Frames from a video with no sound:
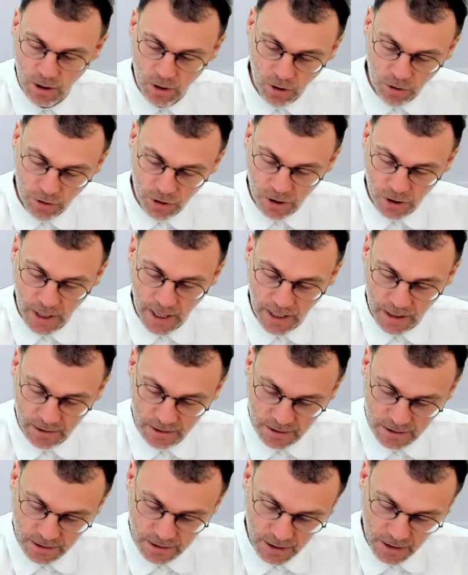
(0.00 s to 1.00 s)
On the other
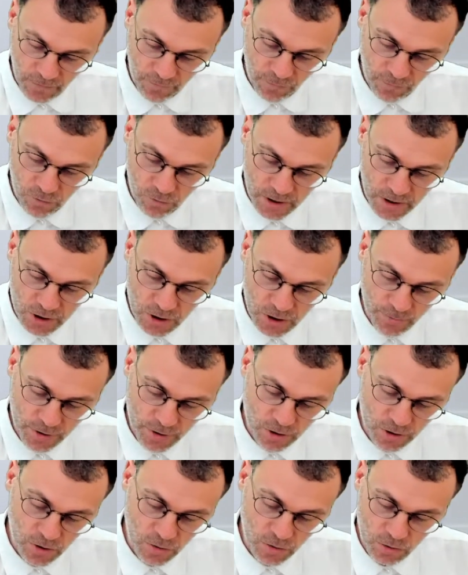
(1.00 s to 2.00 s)
hand, if we
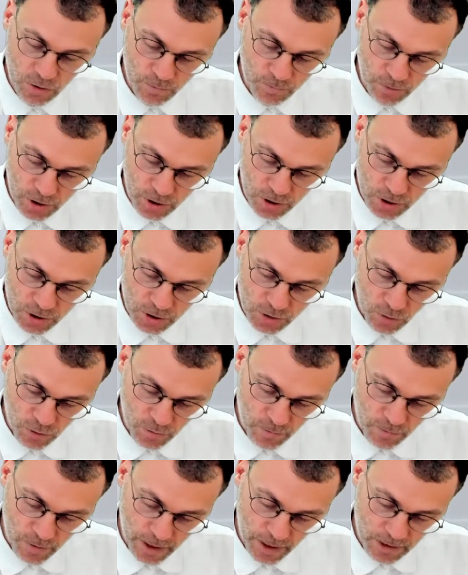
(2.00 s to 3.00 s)
substitute plus or
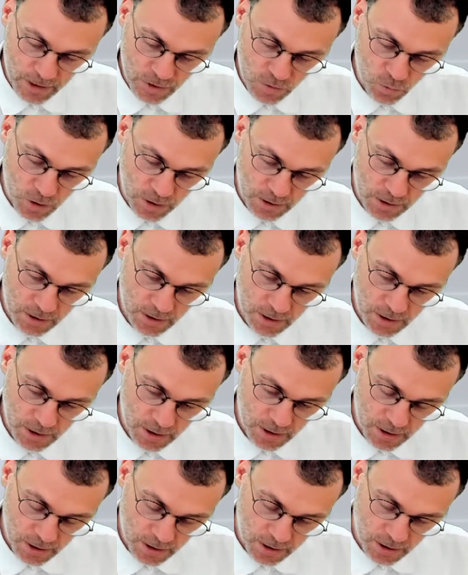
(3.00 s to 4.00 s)
minus 1,
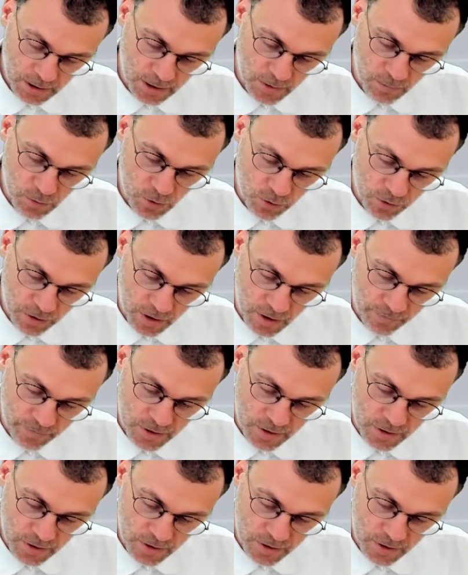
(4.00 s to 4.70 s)
they both give the